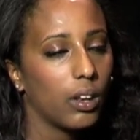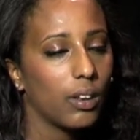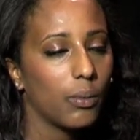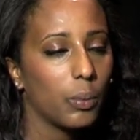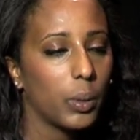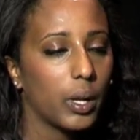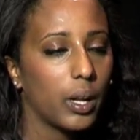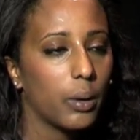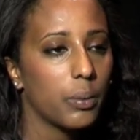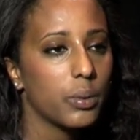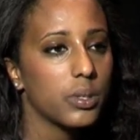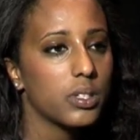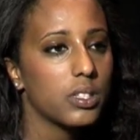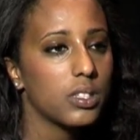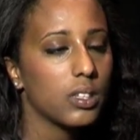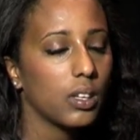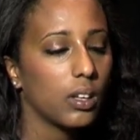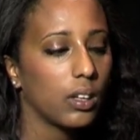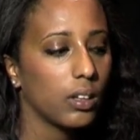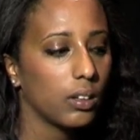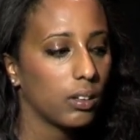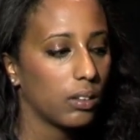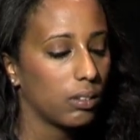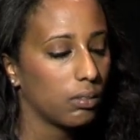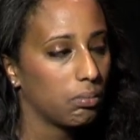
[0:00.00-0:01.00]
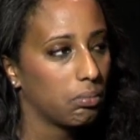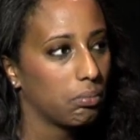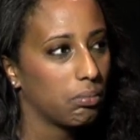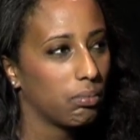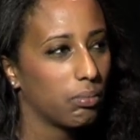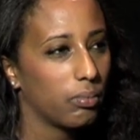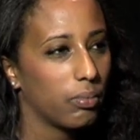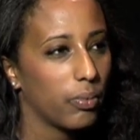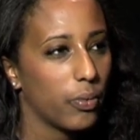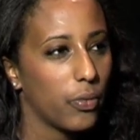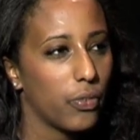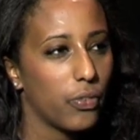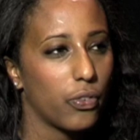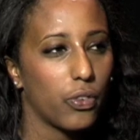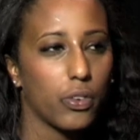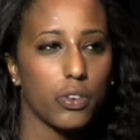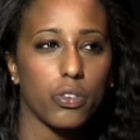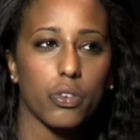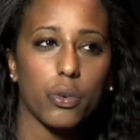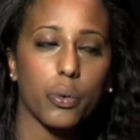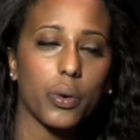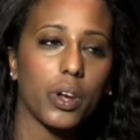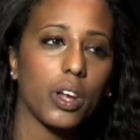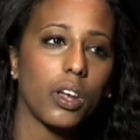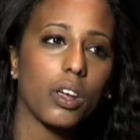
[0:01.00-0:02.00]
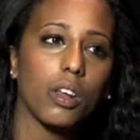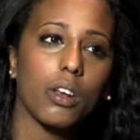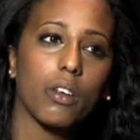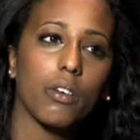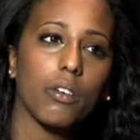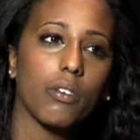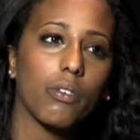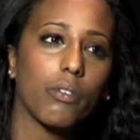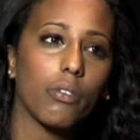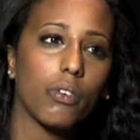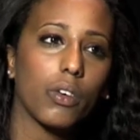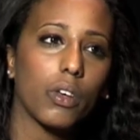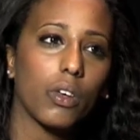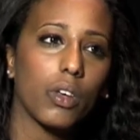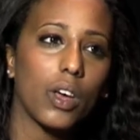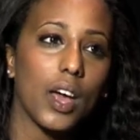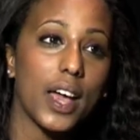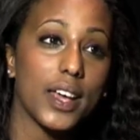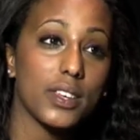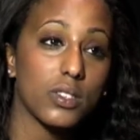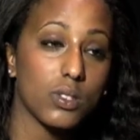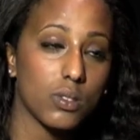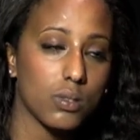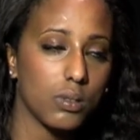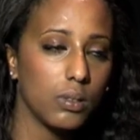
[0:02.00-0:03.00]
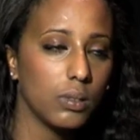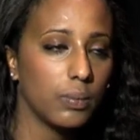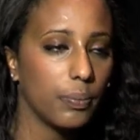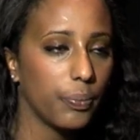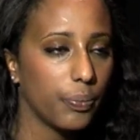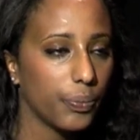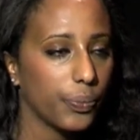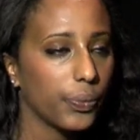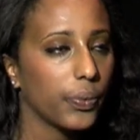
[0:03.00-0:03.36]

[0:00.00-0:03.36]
when I was in first grade of high school.